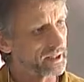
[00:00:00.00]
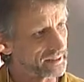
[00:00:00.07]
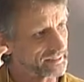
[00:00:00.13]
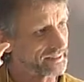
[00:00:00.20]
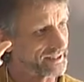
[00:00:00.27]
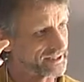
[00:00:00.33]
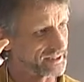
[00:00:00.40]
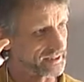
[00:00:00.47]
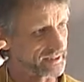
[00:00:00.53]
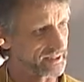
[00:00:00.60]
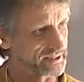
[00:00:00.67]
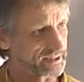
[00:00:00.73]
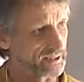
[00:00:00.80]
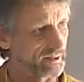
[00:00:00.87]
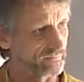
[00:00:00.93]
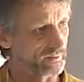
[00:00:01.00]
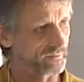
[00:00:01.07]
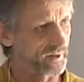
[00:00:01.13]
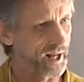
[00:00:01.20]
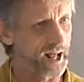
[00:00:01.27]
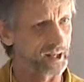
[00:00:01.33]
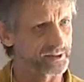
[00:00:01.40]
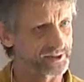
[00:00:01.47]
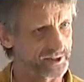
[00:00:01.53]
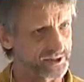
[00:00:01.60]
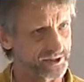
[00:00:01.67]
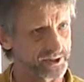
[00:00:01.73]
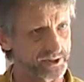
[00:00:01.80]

at least at this level of analysis,